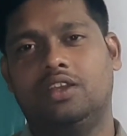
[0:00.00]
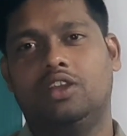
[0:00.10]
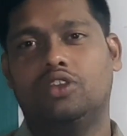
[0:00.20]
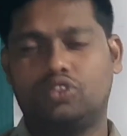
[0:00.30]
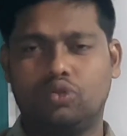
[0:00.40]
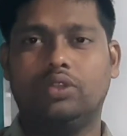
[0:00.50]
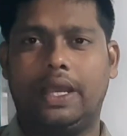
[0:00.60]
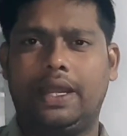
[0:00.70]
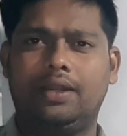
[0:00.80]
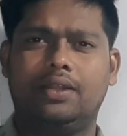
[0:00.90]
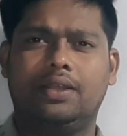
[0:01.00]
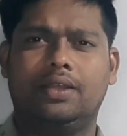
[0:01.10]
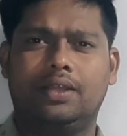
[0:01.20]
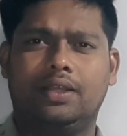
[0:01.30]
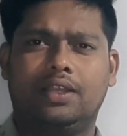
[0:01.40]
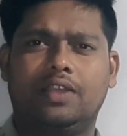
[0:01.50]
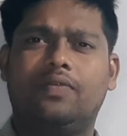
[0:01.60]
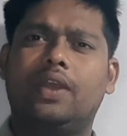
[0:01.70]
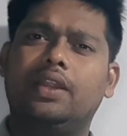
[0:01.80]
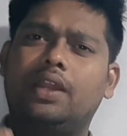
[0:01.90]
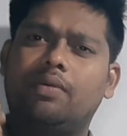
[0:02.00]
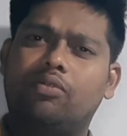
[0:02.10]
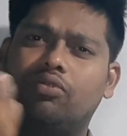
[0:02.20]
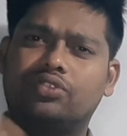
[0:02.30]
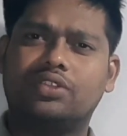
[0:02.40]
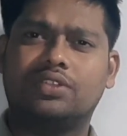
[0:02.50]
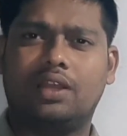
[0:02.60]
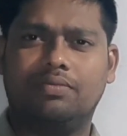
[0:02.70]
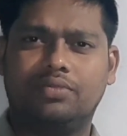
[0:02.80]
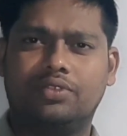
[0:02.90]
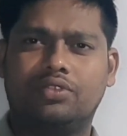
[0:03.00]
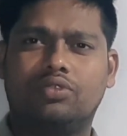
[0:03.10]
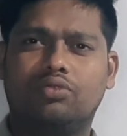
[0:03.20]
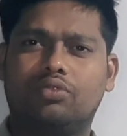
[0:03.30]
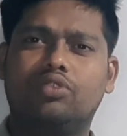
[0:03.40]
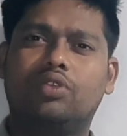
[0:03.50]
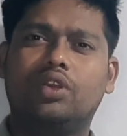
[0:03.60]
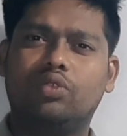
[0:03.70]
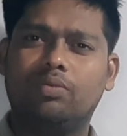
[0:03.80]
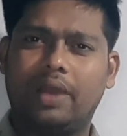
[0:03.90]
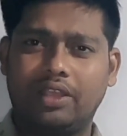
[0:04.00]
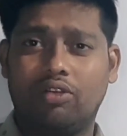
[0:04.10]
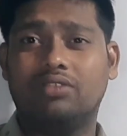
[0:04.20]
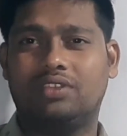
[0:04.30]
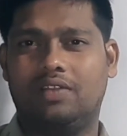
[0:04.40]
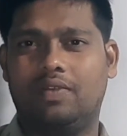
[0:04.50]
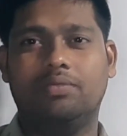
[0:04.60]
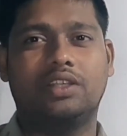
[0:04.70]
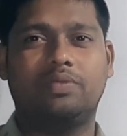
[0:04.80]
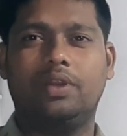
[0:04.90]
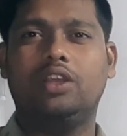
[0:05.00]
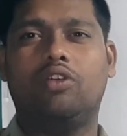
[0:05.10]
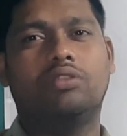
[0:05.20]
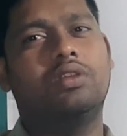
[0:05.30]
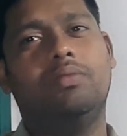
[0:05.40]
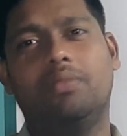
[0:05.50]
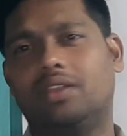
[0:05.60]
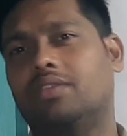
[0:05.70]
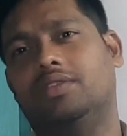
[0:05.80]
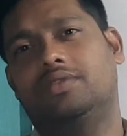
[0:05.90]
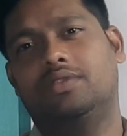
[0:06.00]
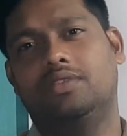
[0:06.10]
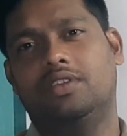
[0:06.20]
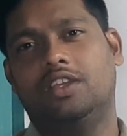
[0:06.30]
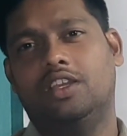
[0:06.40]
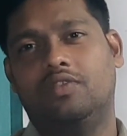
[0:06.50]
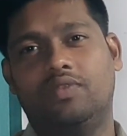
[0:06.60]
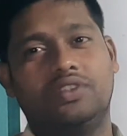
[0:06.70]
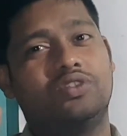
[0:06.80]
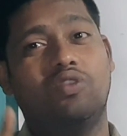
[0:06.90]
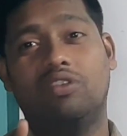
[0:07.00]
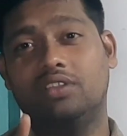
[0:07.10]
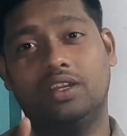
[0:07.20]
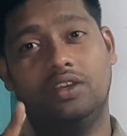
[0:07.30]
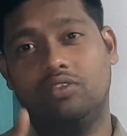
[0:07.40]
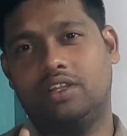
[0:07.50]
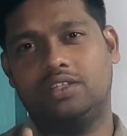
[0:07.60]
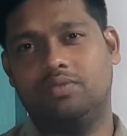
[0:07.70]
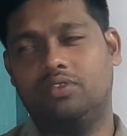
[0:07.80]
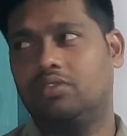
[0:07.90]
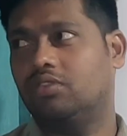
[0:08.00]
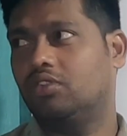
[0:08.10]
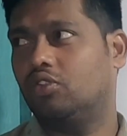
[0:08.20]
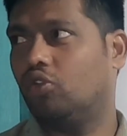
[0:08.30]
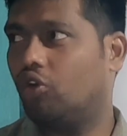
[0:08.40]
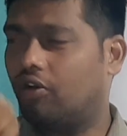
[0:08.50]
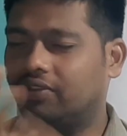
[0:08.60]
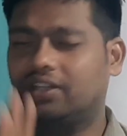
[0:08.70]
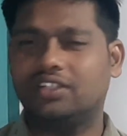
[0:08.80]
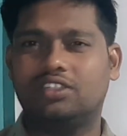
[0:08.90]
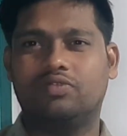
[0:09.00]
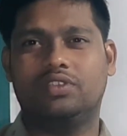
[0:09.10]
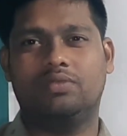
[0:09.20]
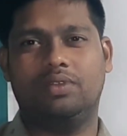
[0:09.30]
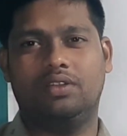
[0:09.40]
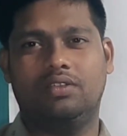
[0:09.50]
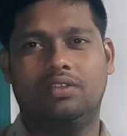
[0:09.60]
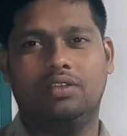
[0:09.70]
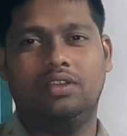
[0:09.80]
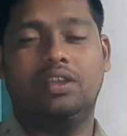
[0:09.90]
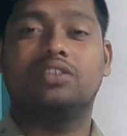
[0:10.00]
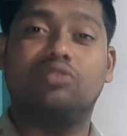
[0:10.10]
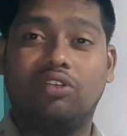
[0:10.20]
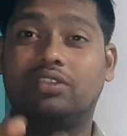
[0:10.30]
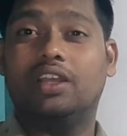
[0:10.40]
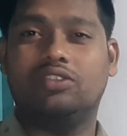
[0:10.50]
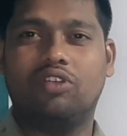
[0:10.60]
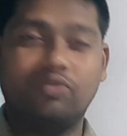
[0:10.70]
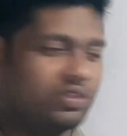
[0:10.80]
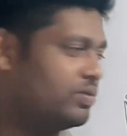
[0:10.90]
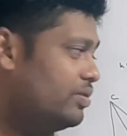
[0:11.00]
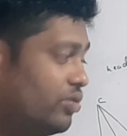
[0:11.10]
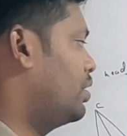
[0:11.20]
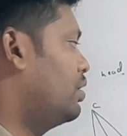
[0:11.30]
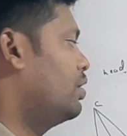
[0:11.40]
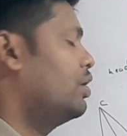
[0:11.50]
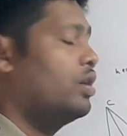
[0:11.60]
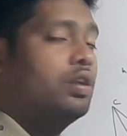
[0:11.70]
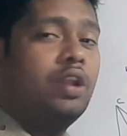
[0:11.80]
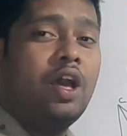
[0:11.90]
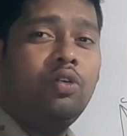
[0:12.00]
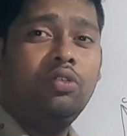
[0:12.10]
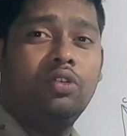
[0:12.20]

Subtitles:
so that if any type of questions comes, so you can do it by yourself. I am explaining out the methods which is not there in your textbook. No of the text is visible, it's not there, not visible only. Now